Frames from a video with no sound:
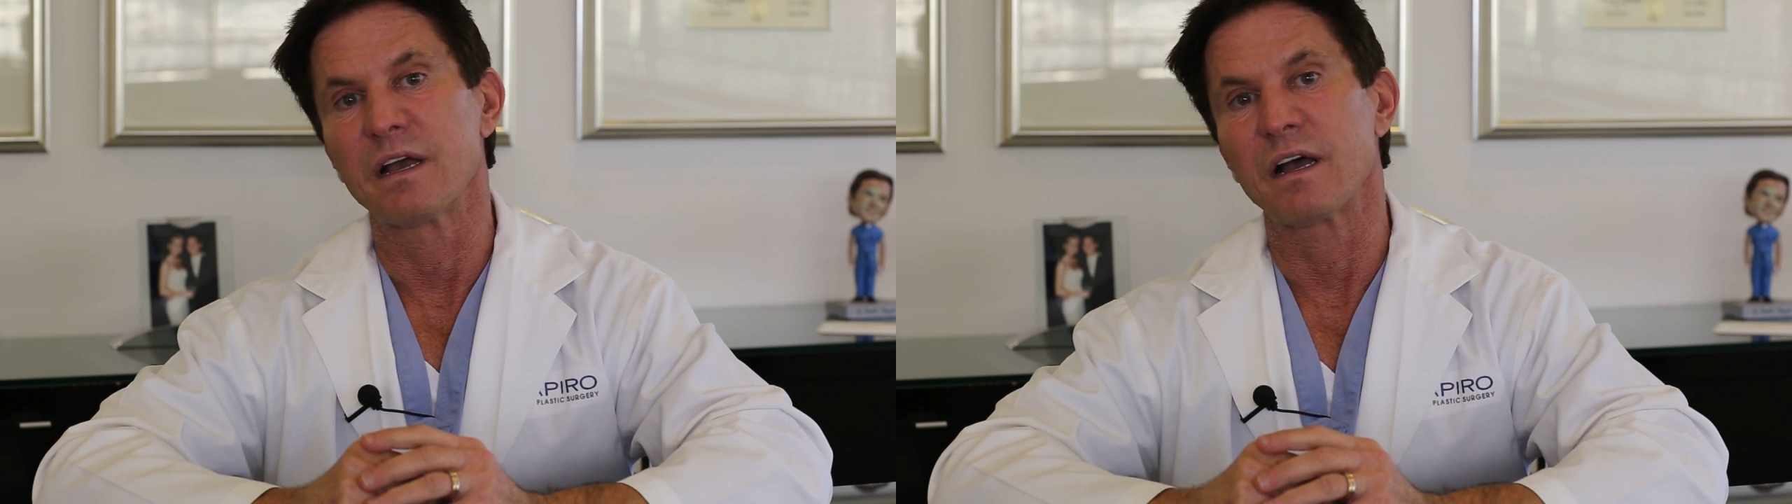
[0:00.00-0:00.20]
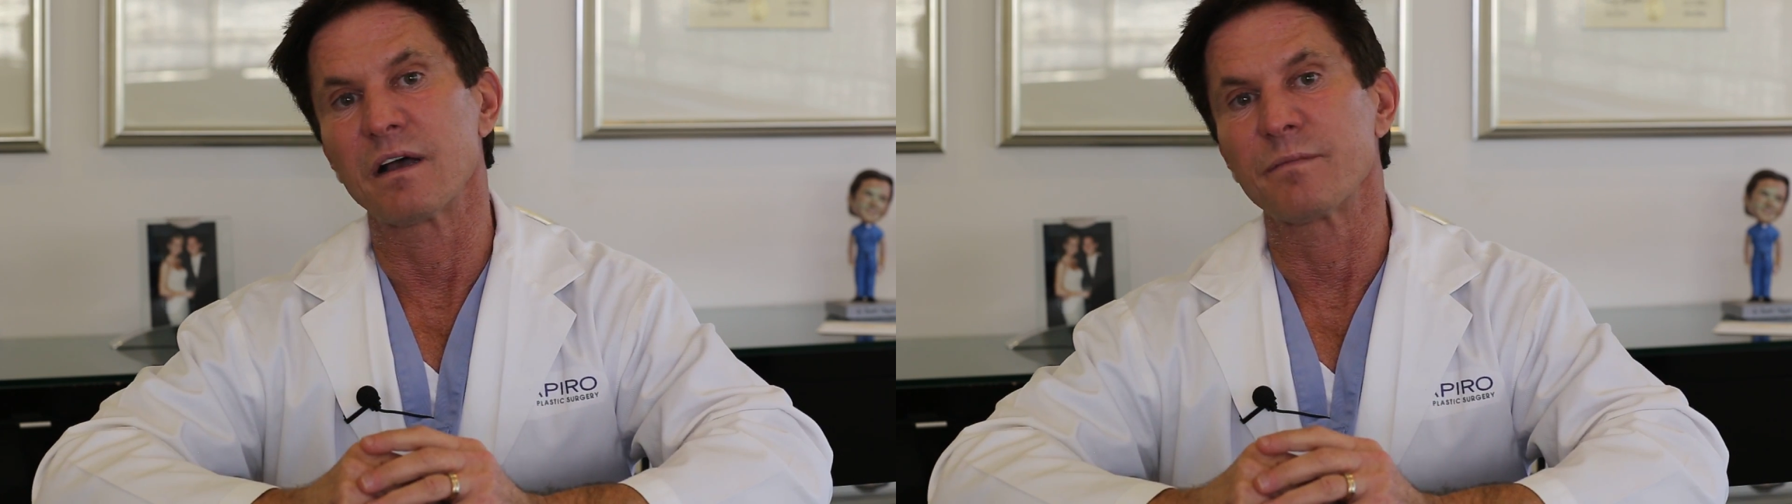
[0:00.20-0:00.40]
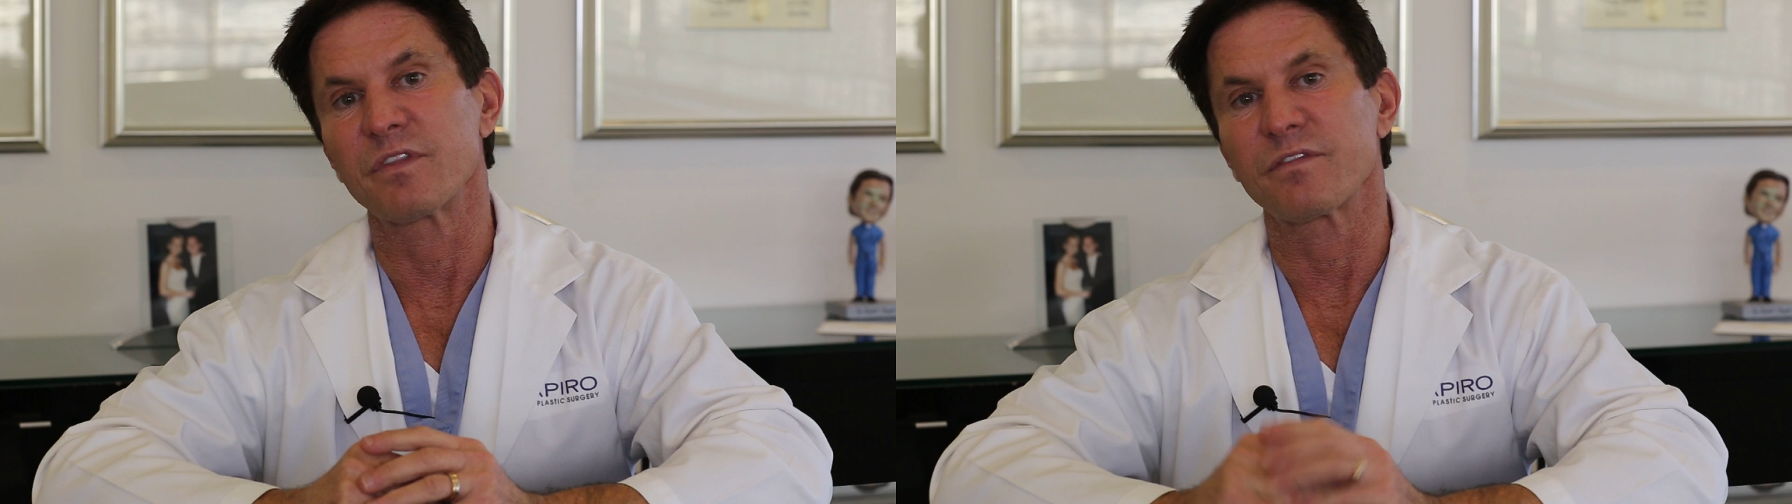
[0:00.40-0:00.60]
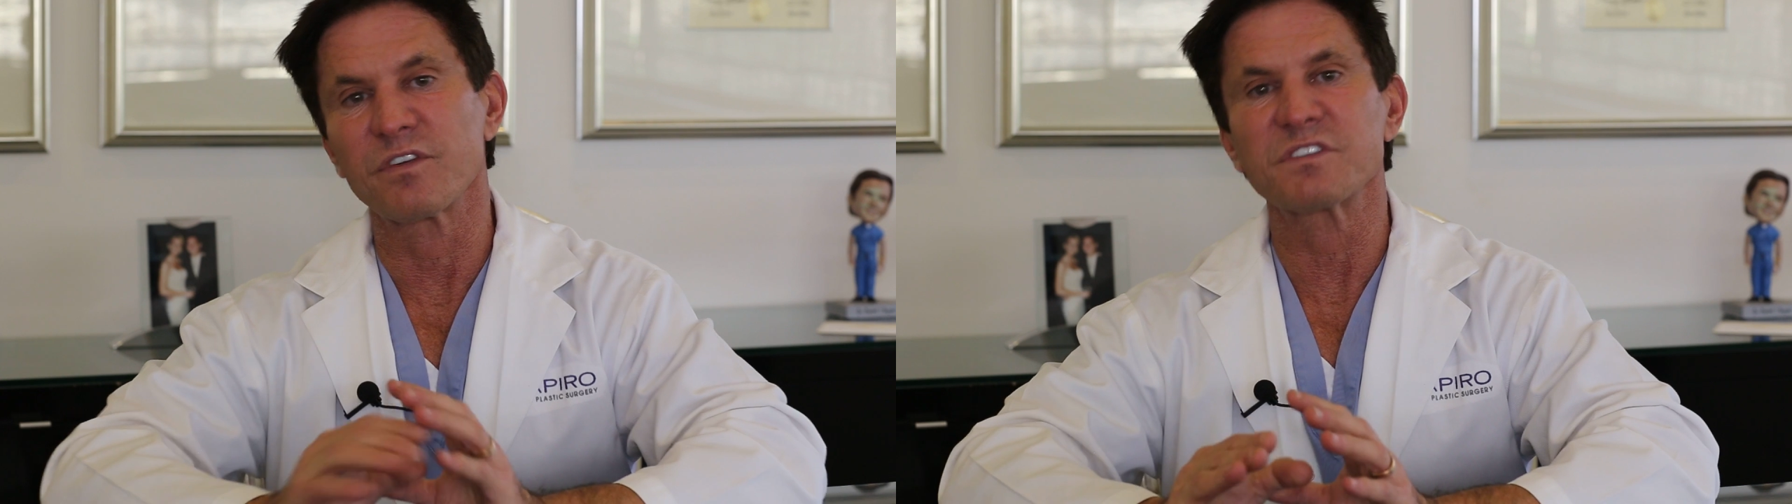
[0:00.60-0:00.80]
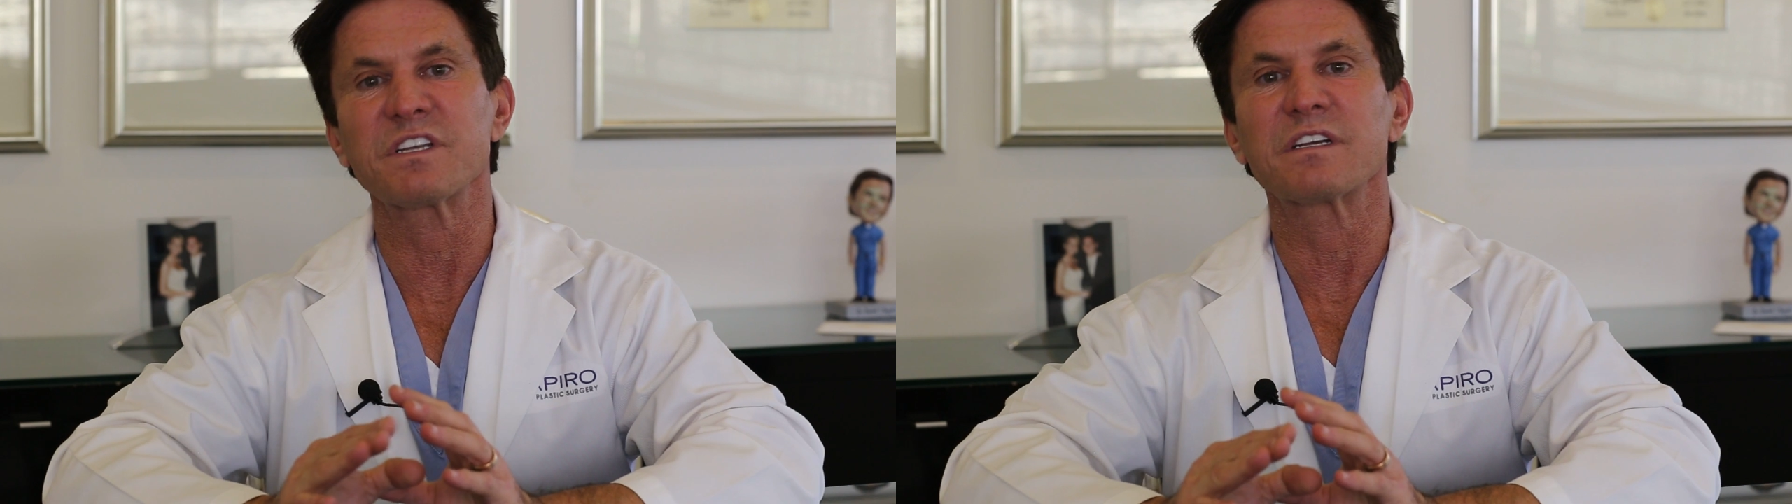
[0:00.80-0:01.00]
The first thing to